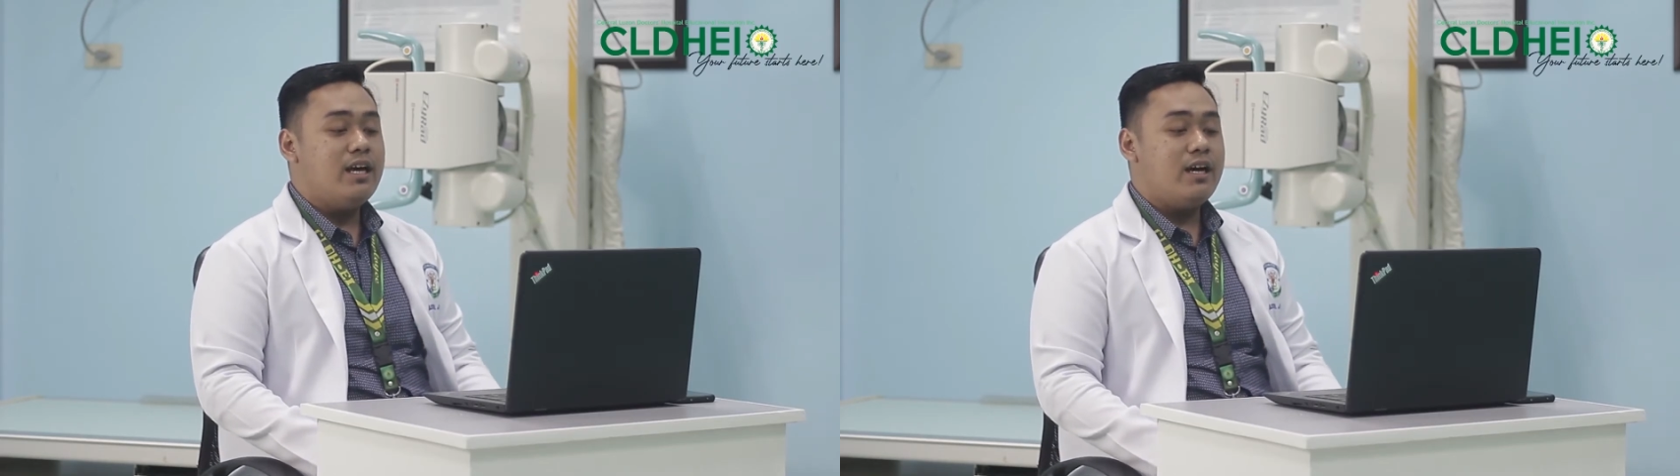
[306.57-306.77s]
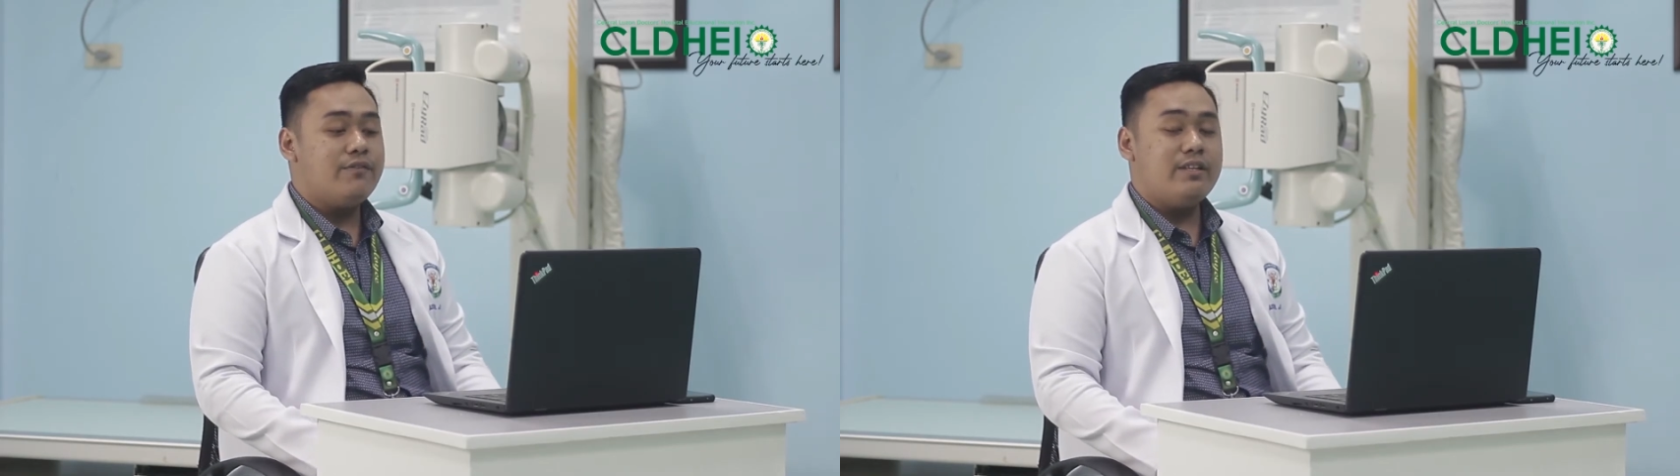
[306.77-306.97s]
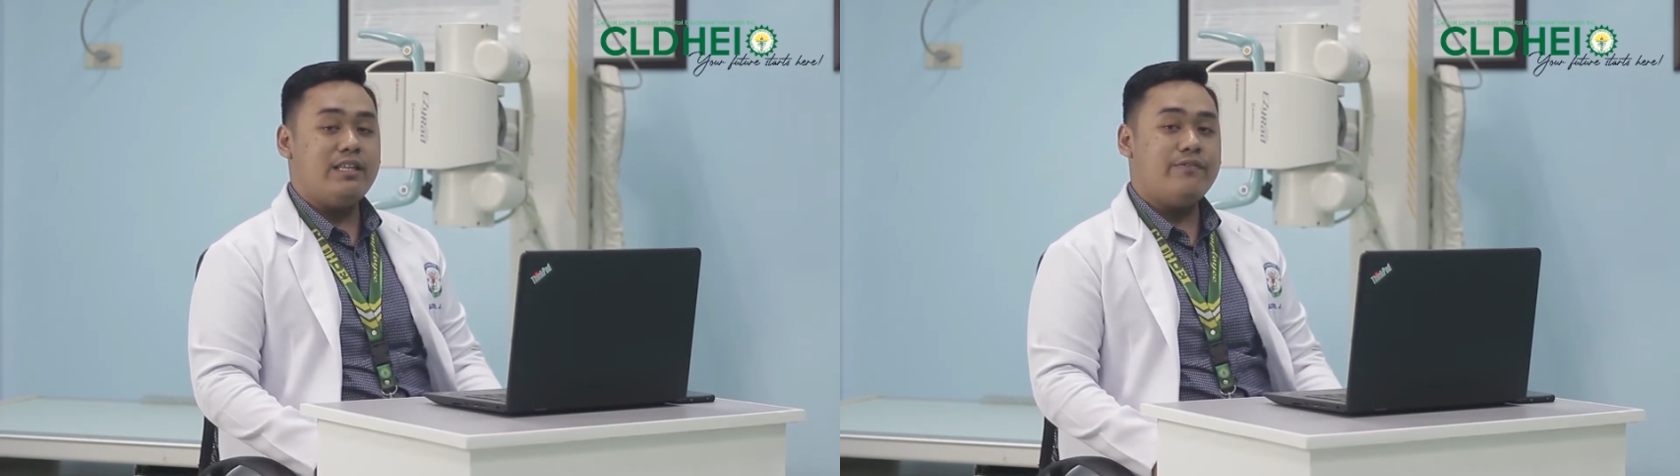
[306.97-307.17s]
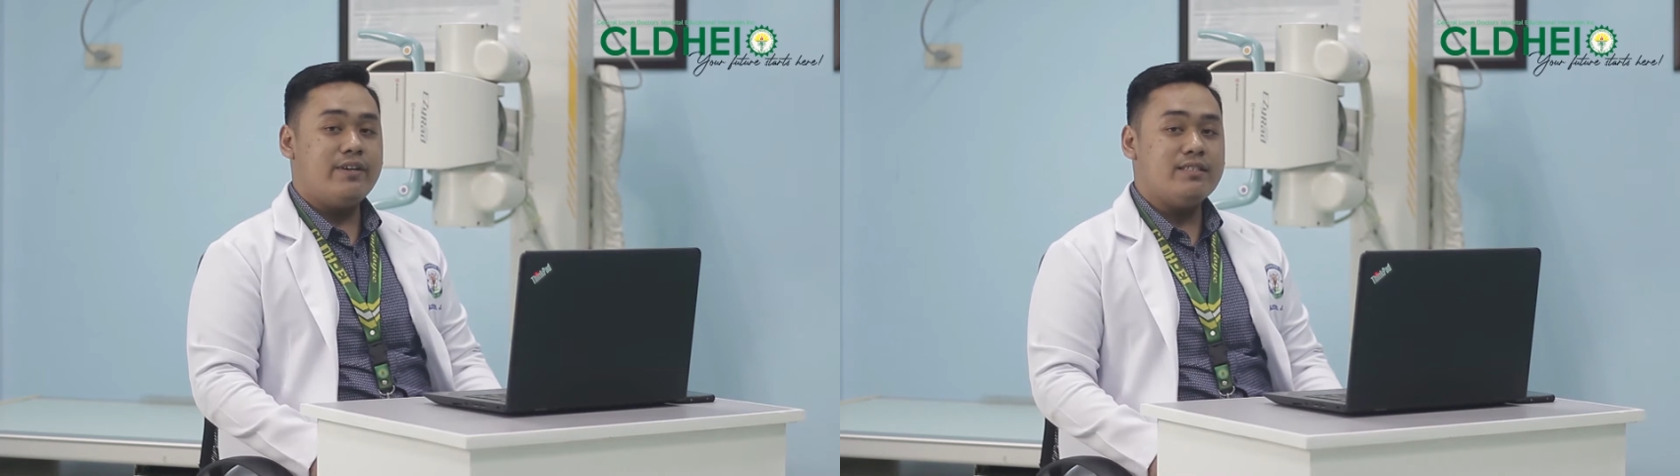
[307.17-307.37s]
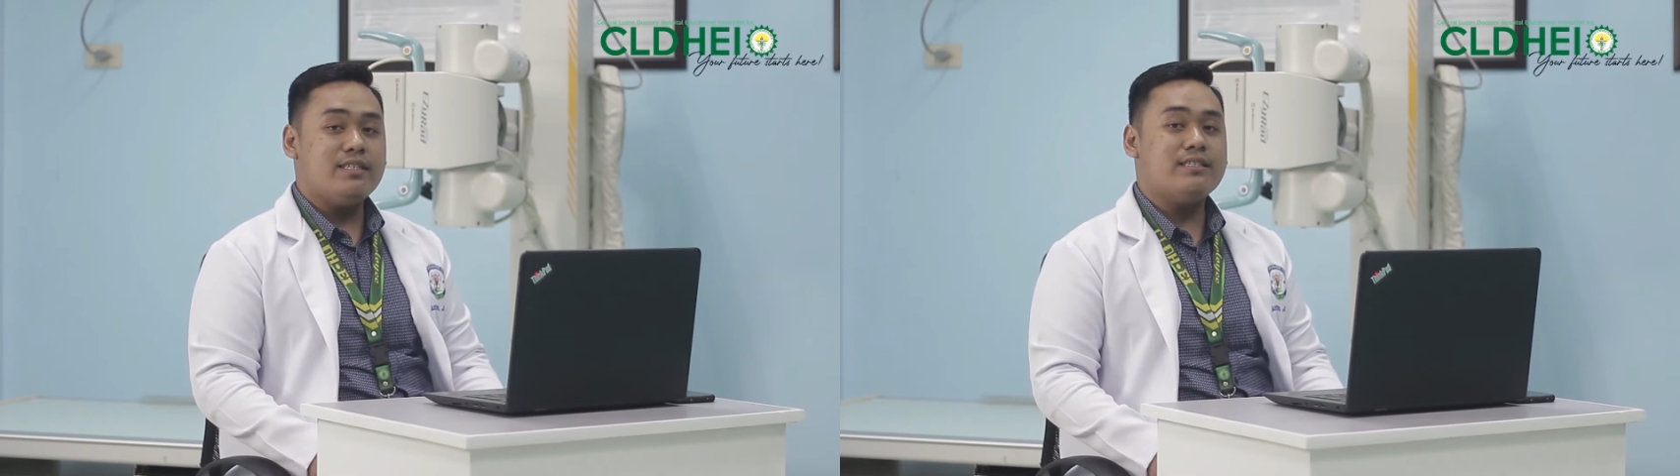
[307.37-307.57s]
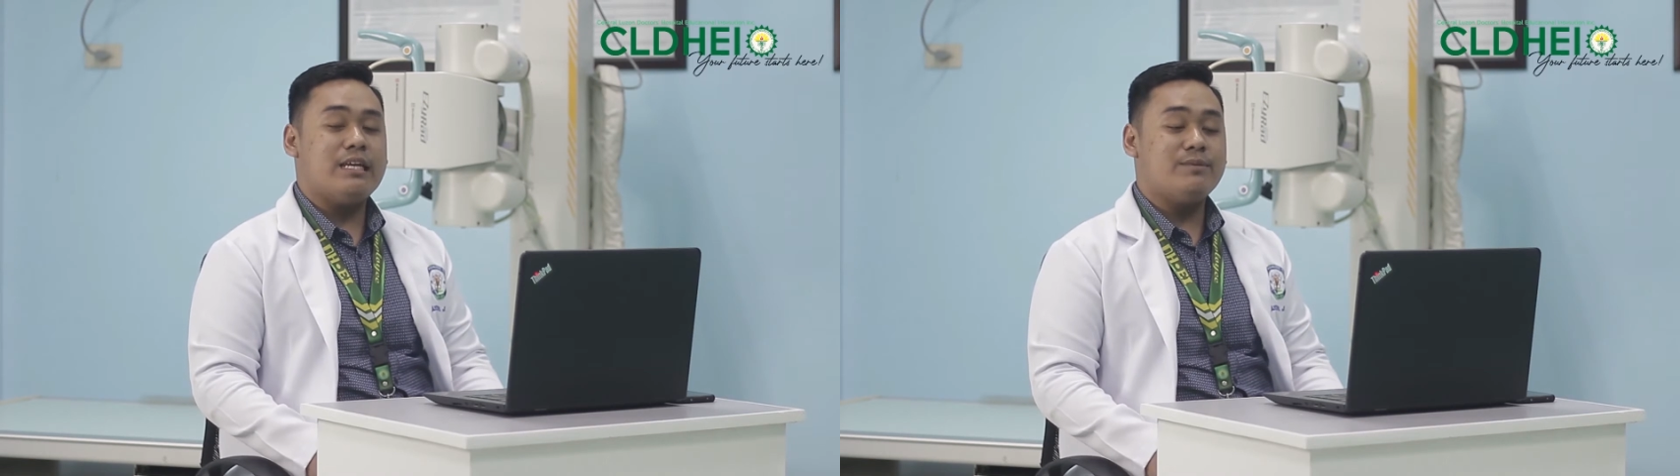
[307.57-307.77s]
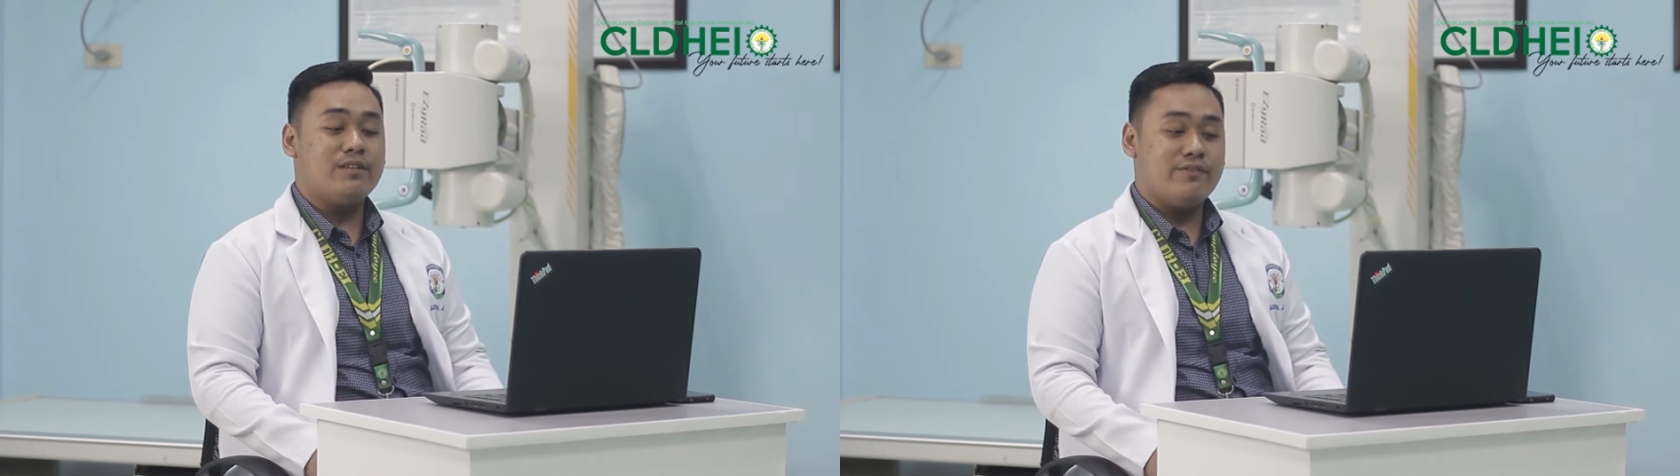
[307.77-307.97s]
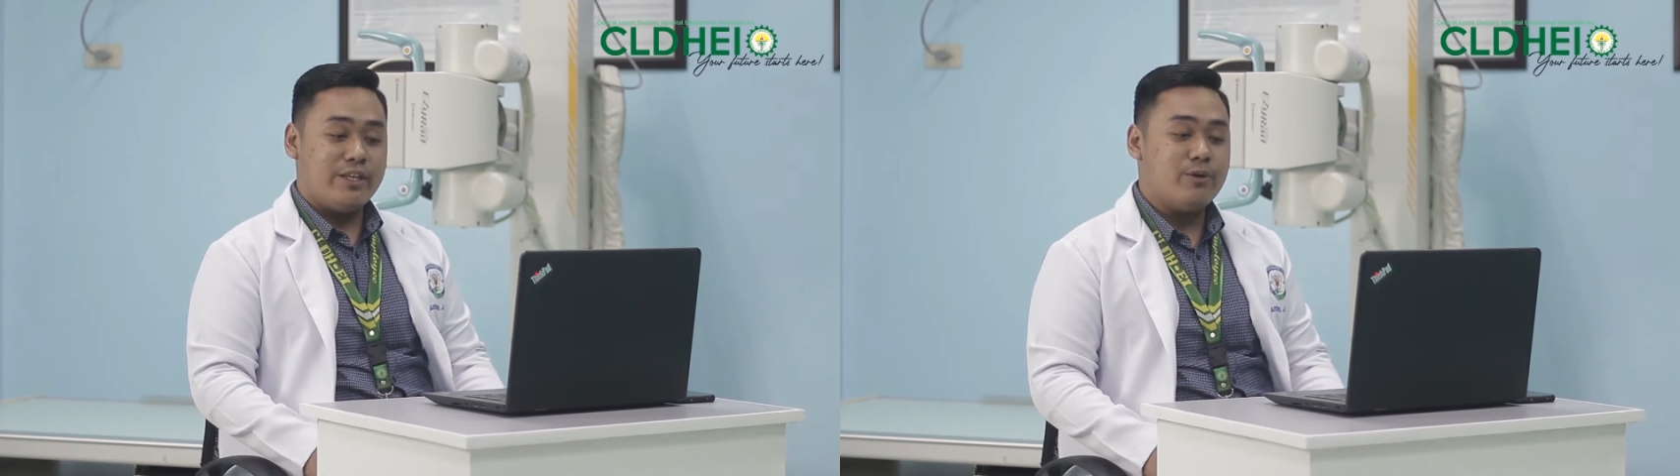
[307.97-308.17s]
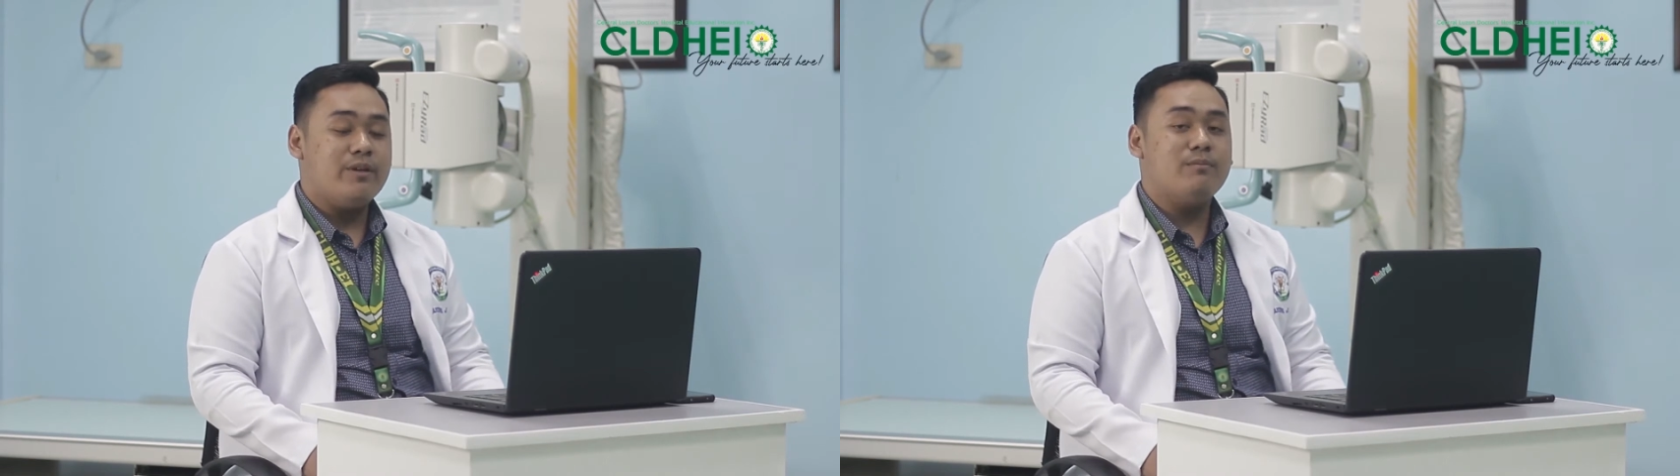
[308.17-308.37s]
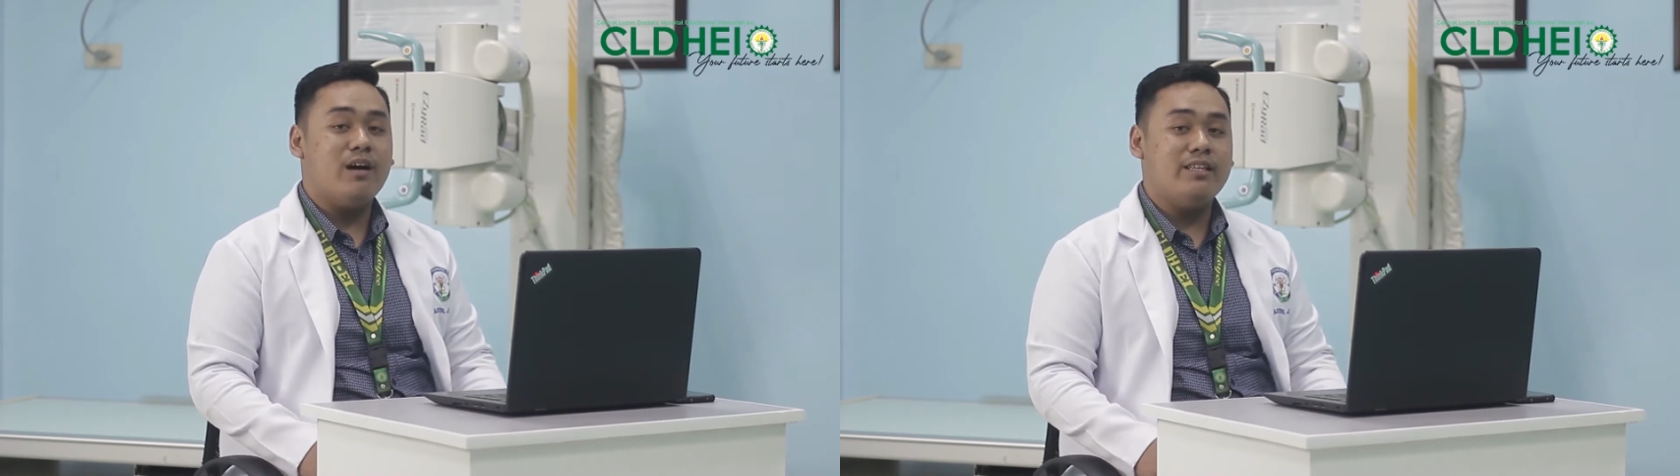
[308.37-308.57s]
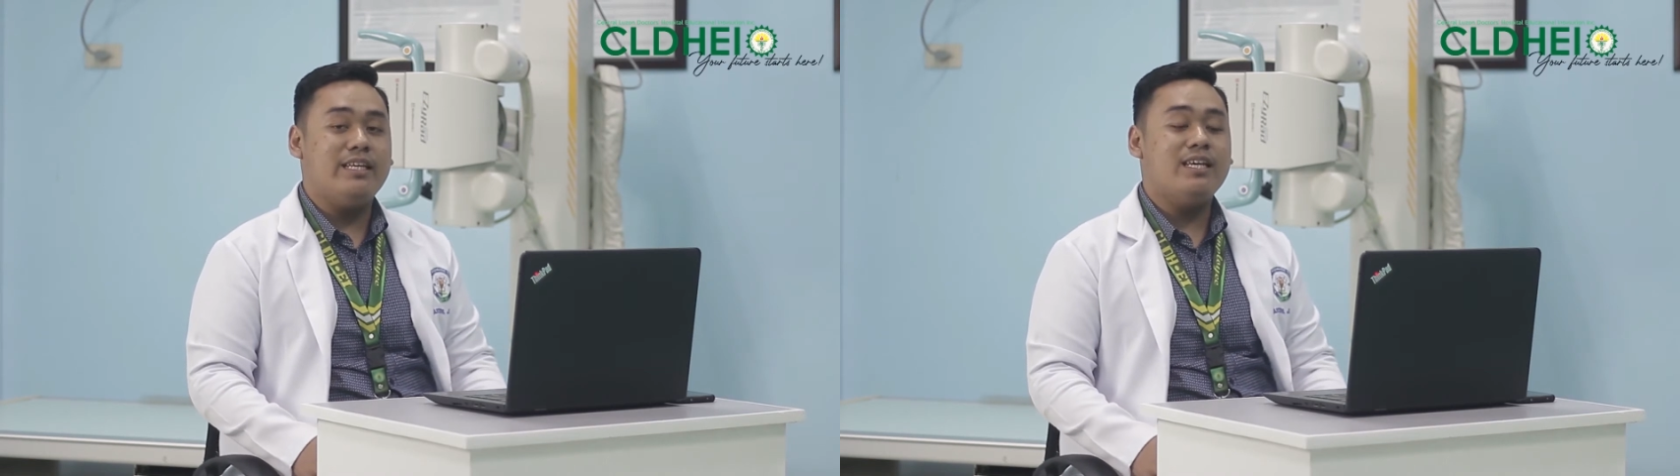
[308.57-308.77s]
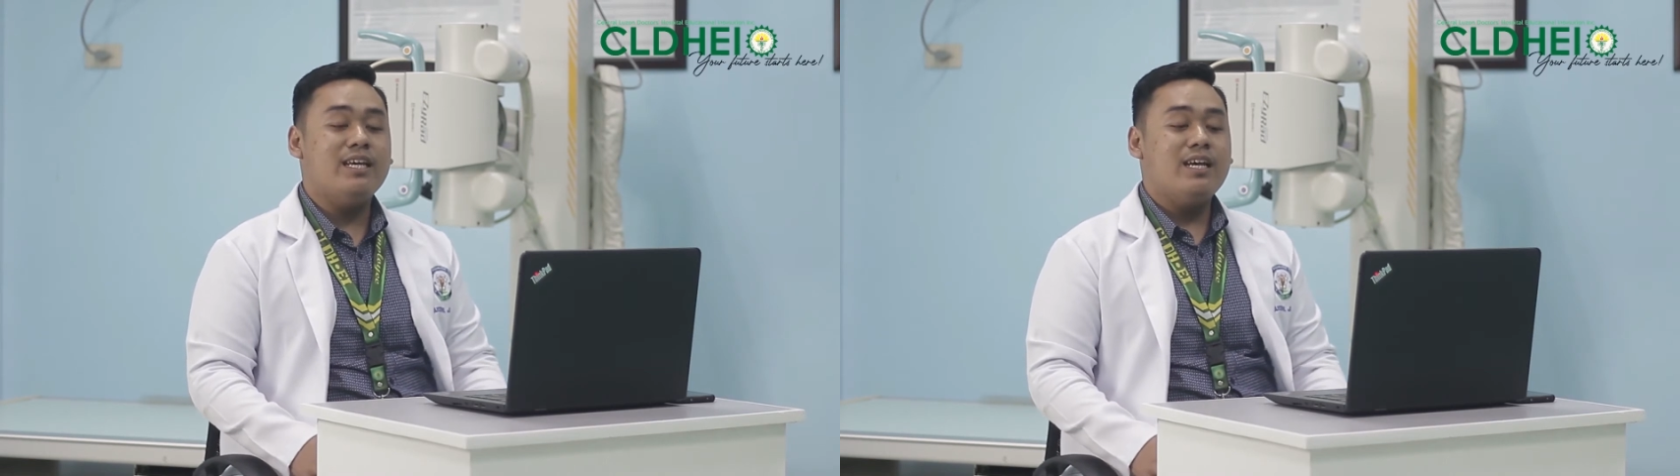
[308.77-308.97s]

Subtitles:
of the different systems of the human body.